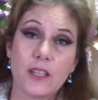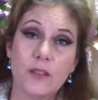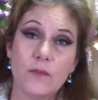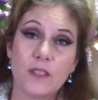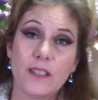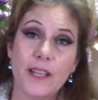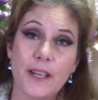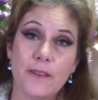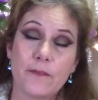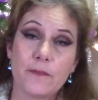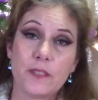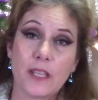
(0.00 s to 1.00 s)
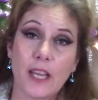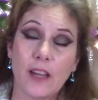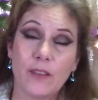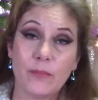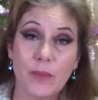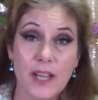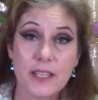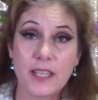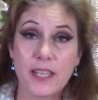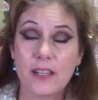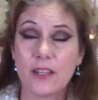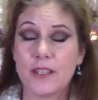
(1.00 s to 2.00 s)
you would like to have my
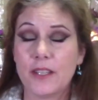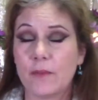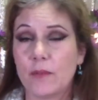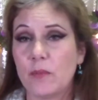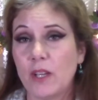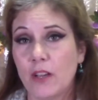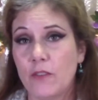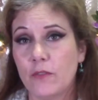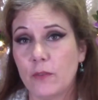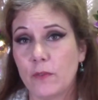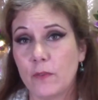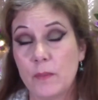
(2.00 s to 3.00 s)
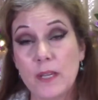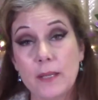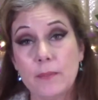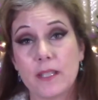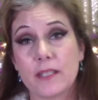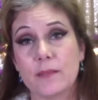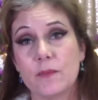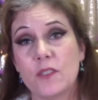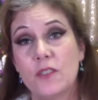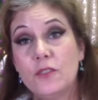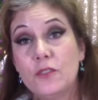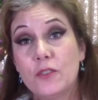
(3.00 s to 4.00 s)
take on, that would be helpful for me because I'm
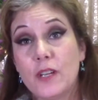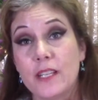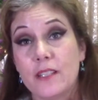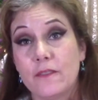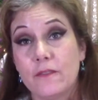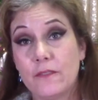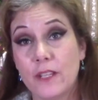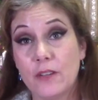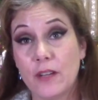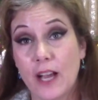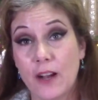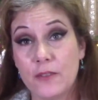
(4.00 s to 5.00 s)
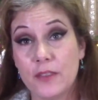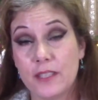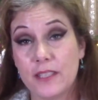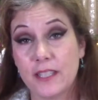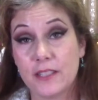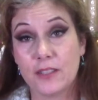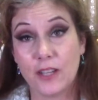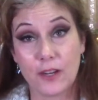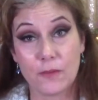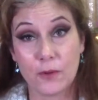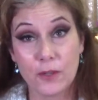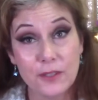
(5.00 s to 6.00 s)
still trying to figure out the
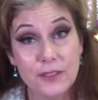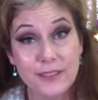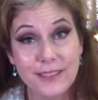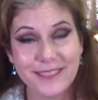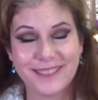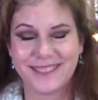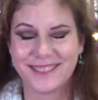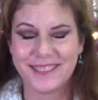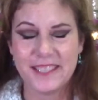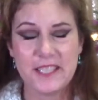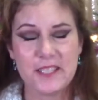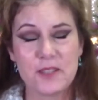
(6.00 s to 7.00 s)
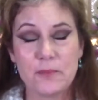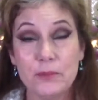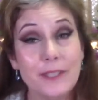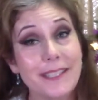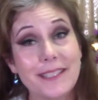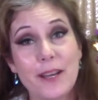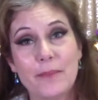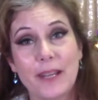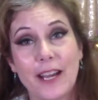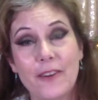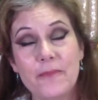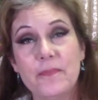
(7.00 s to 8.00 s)
TikTok world. So please help
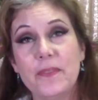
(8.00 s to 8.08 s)
me out.